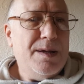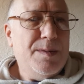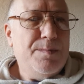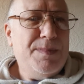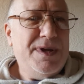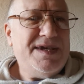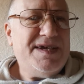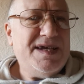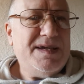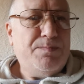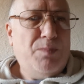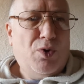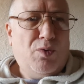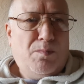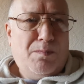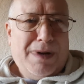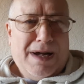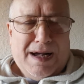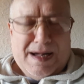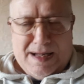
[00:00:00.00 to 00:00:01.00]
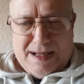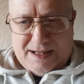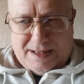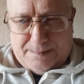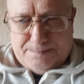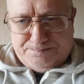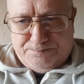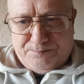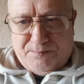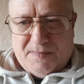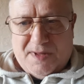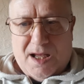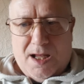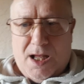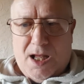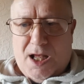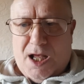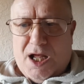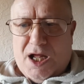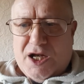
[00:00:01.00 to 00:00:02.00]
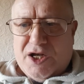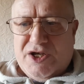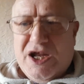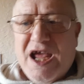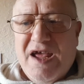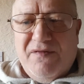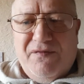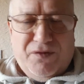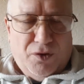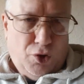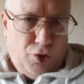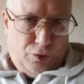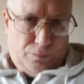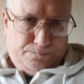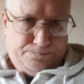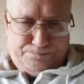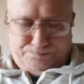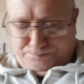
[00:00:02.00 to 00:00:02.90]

Mrs. Bookmark. Dear Phil,